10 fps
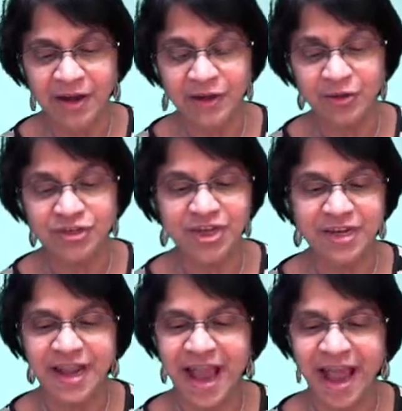
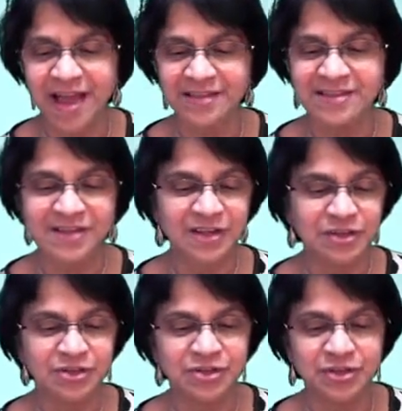hydrogen gas
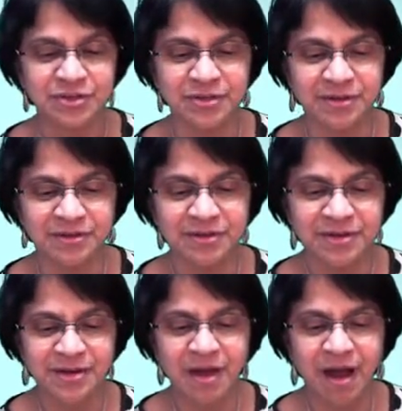to
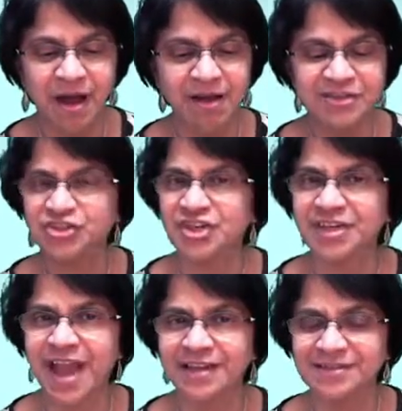
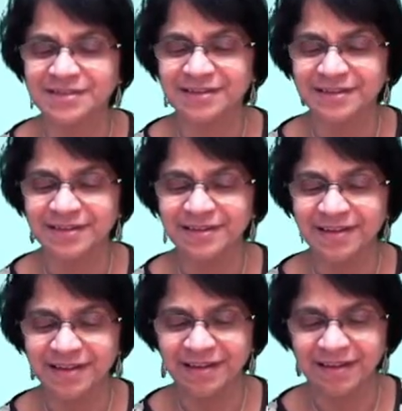oxygen gas.
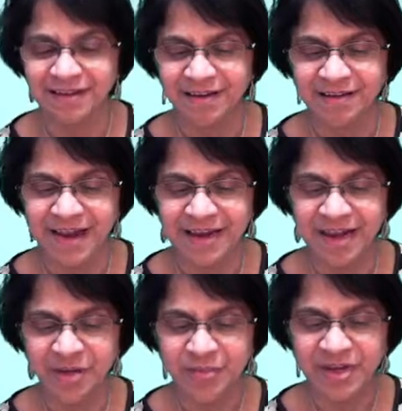Again,
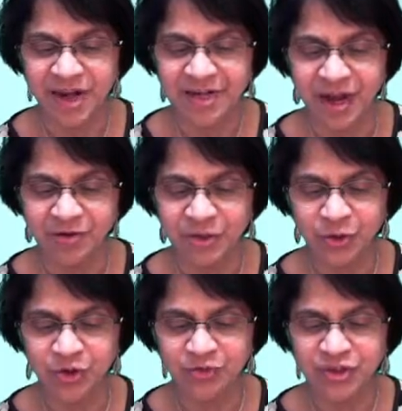let me write down the
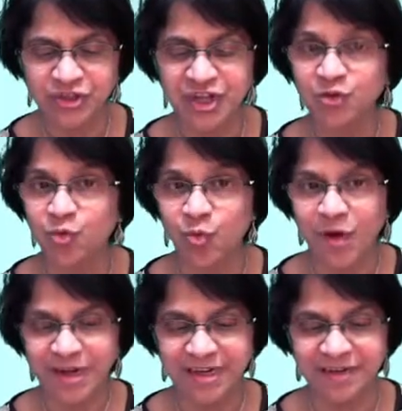coefficient
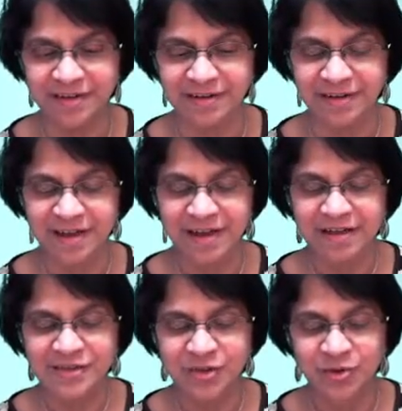1 here.
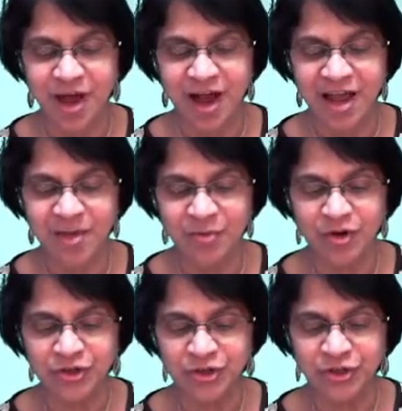So I am
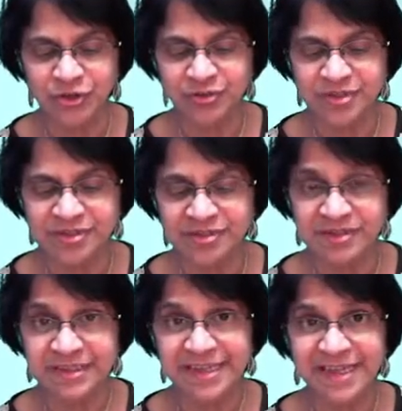going to use
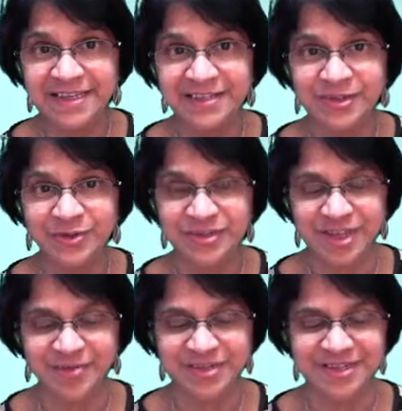these two
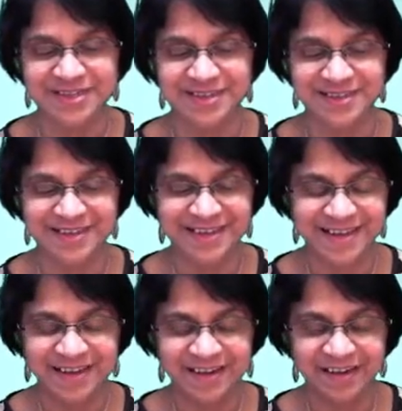substances.
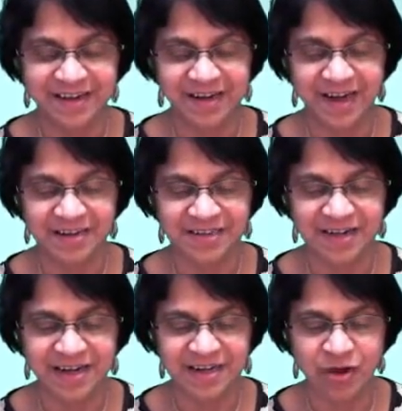Let's
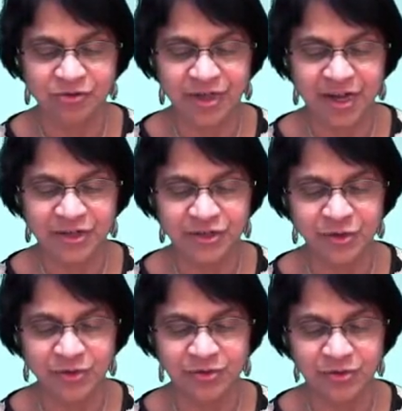write down the
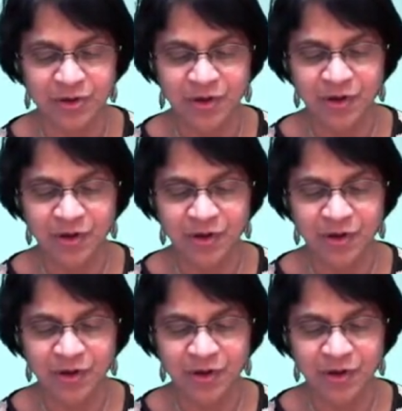ratio,